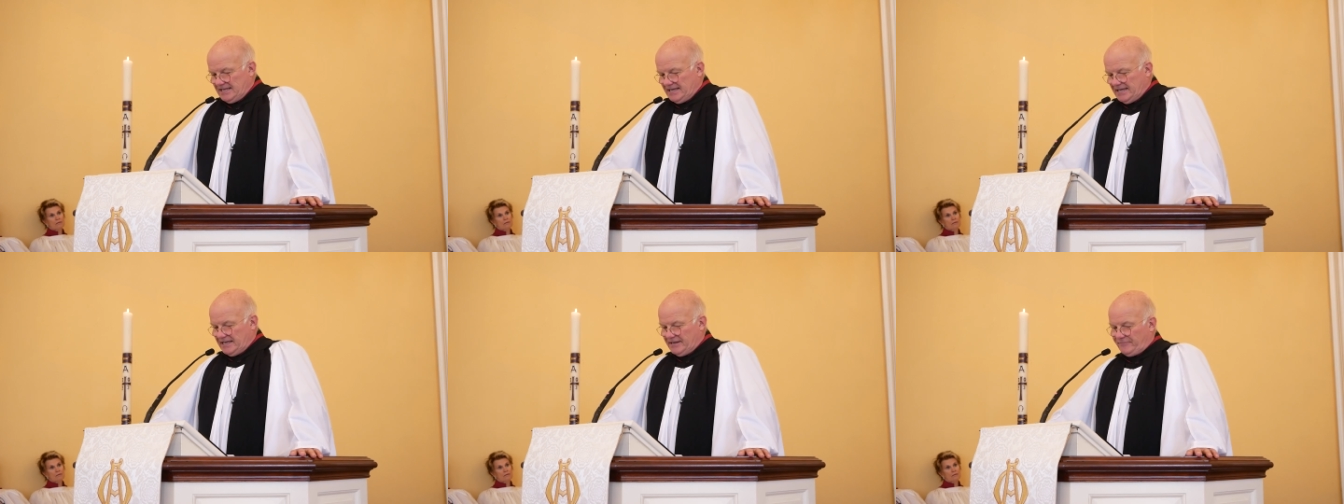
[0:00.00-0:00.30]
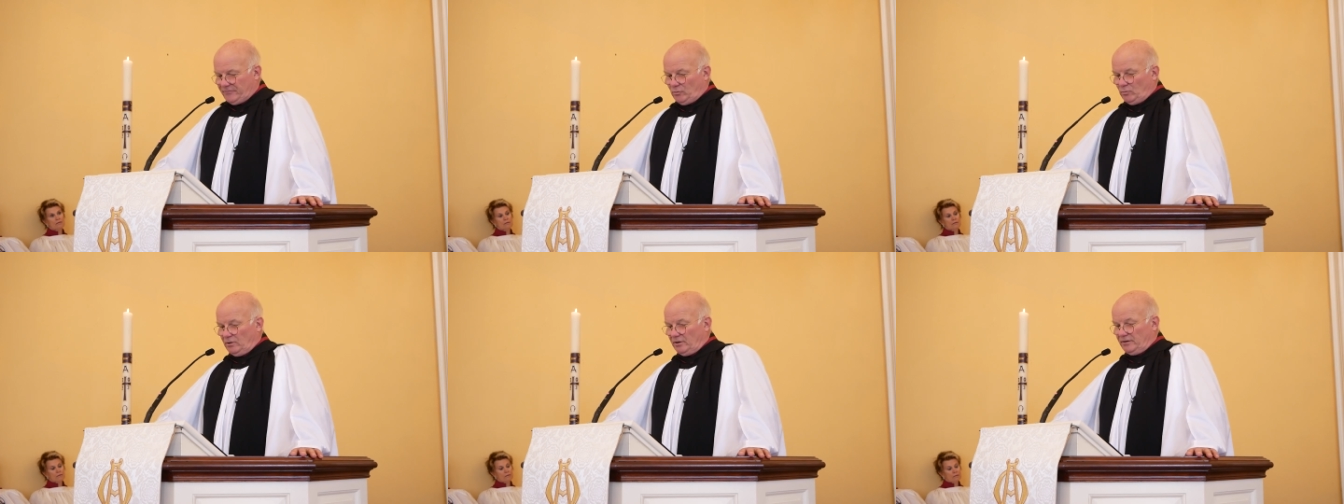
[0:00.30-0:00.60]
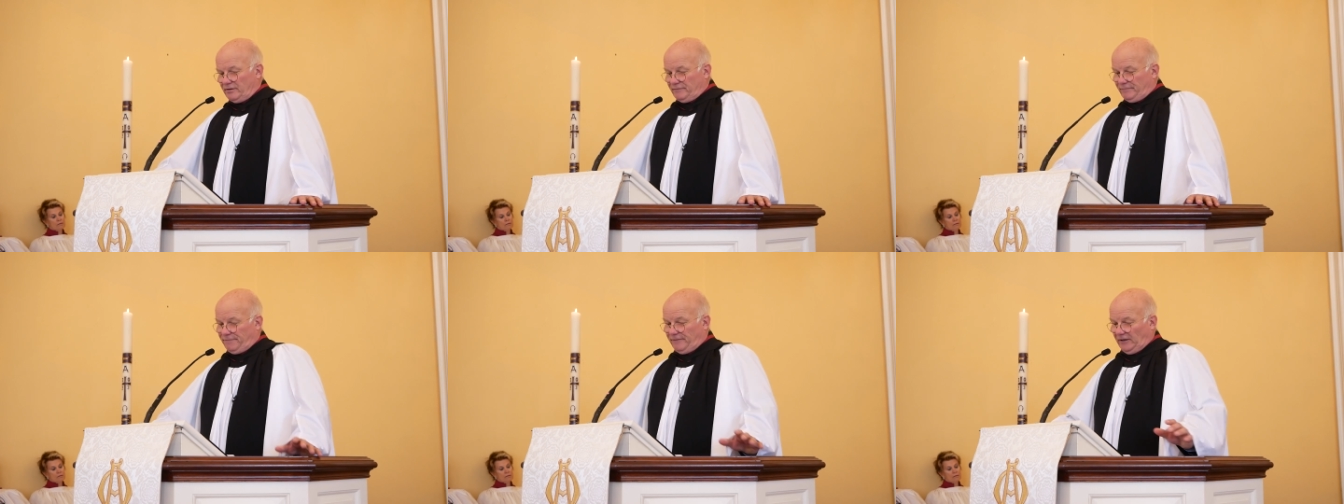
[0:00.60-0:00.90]
If you are
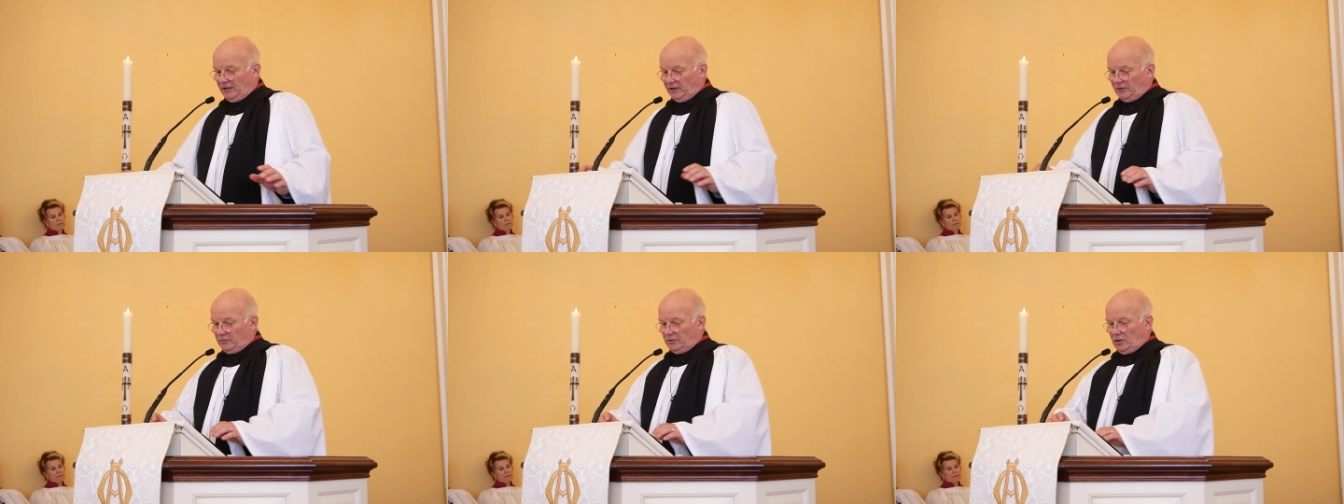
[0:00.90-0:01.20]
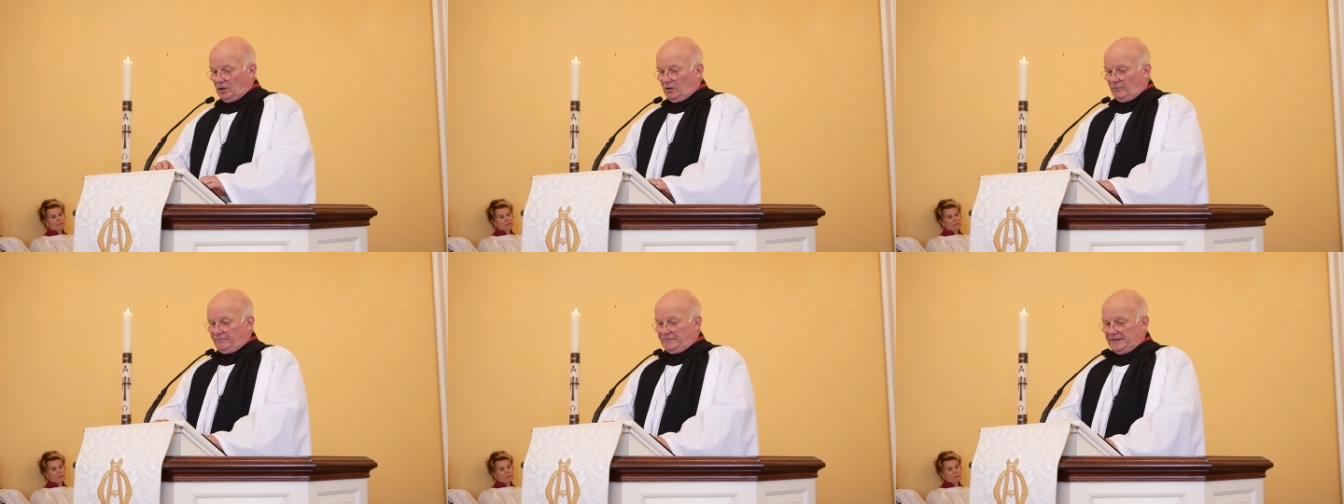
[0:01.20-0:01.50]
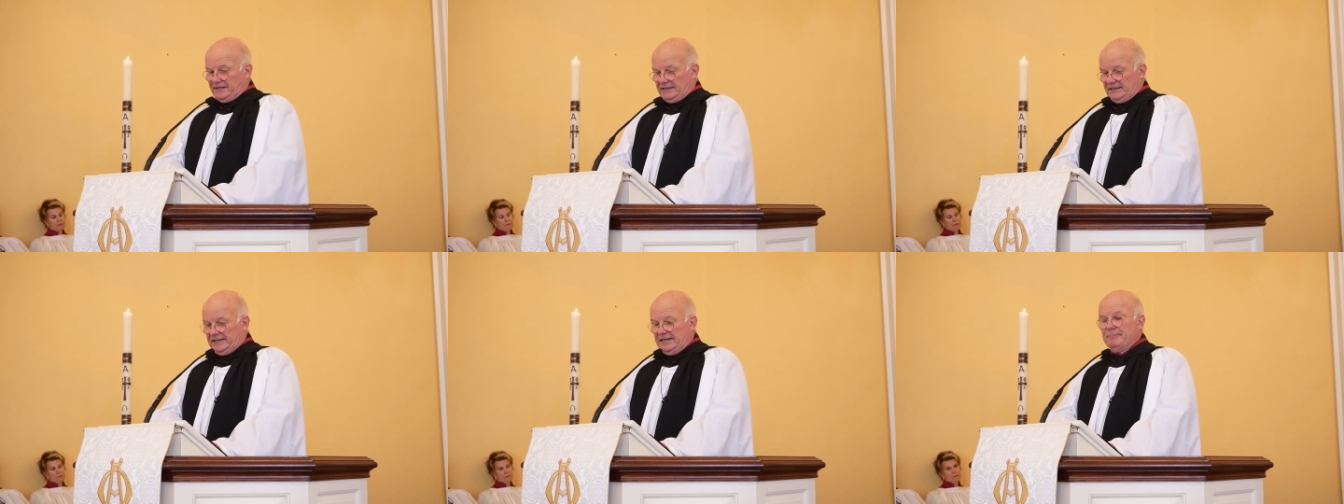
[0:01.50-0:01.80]
a follower of
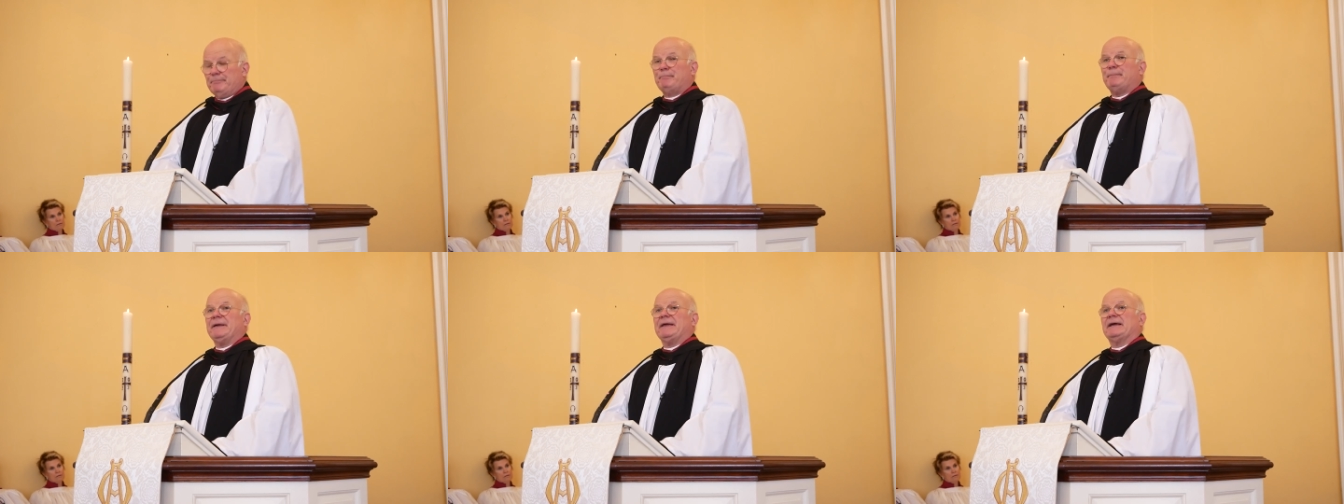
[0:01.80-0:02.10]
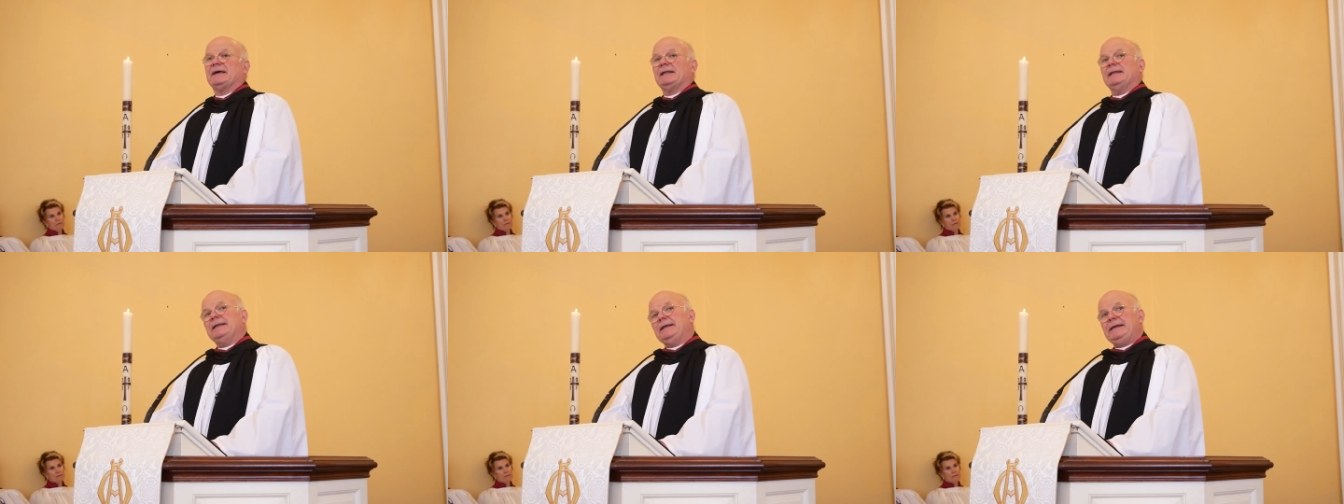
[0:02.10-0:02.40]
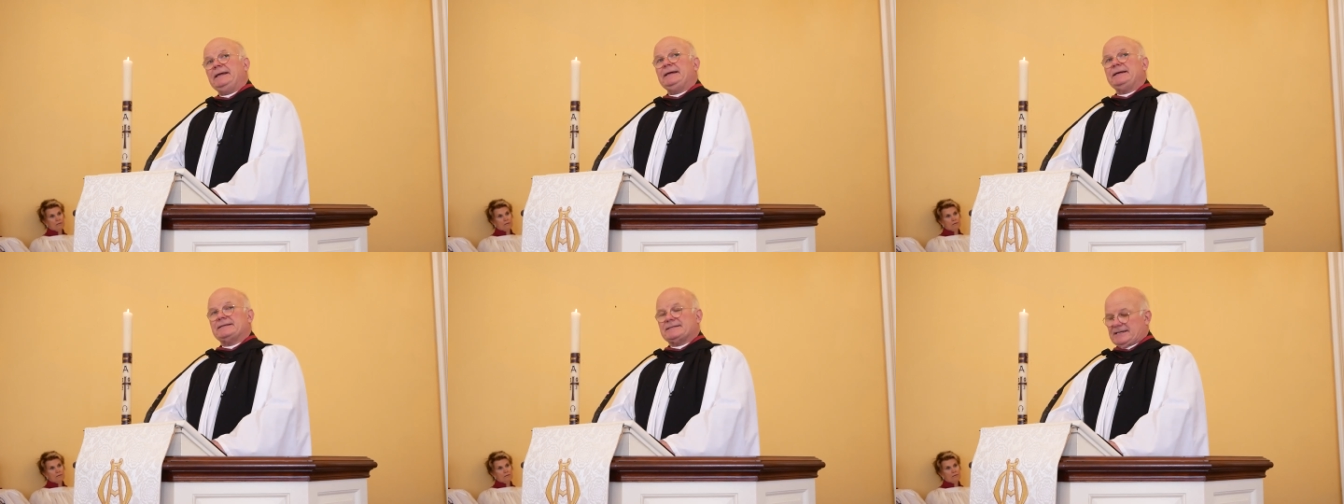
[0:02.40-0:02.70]
the Olympic
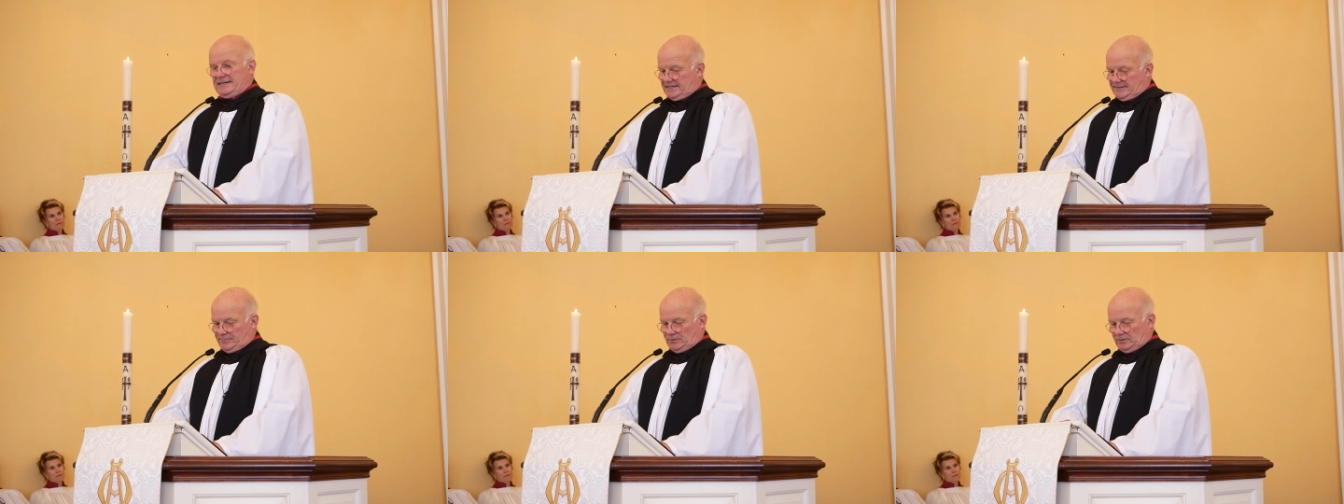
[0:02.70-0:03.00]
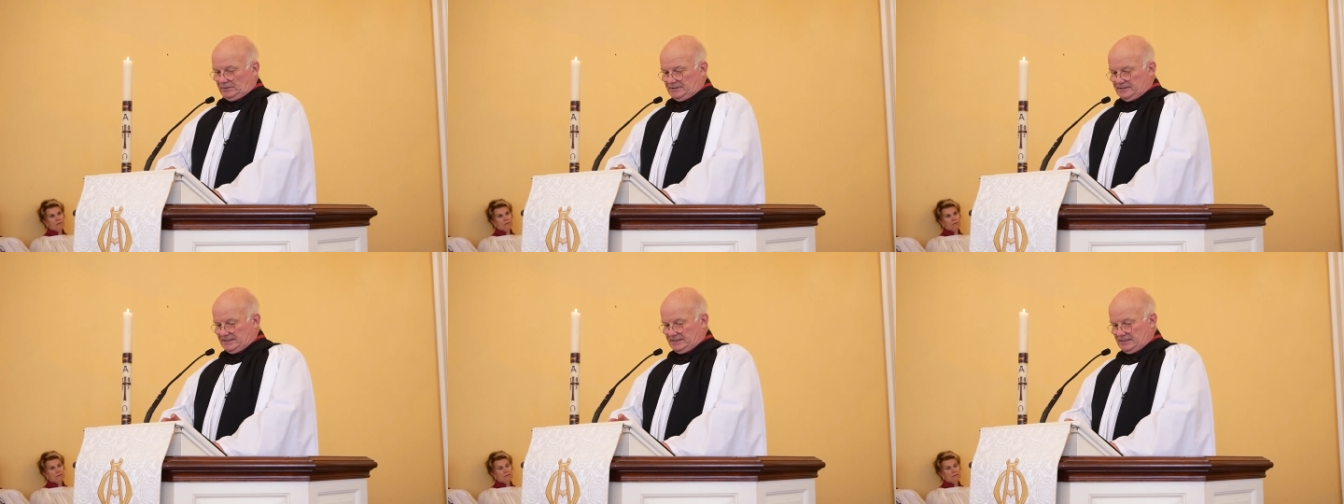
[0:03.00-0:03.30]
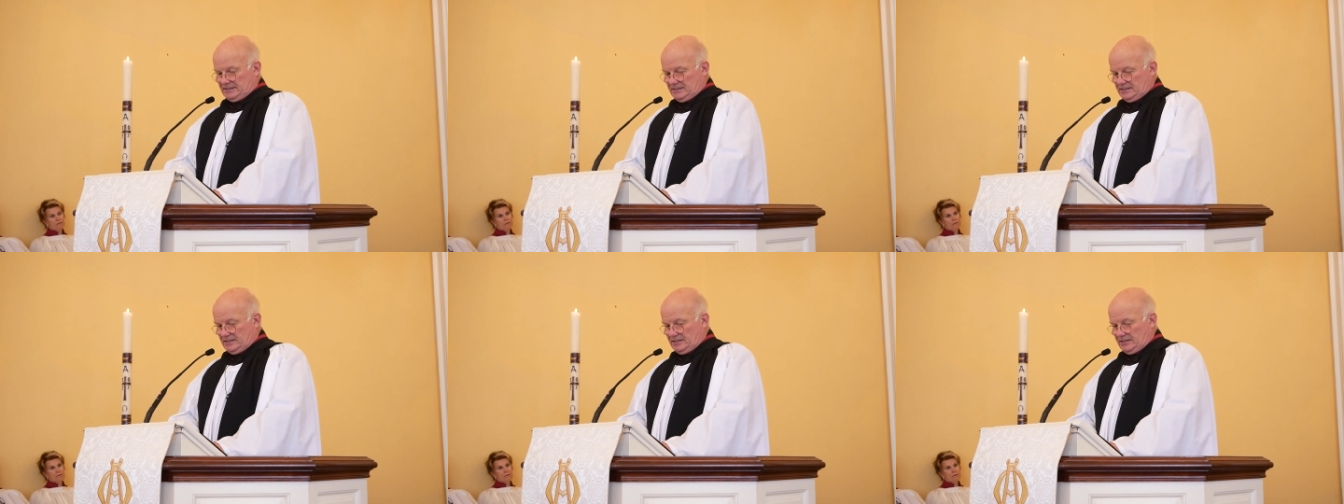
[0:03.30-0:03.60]
league tables,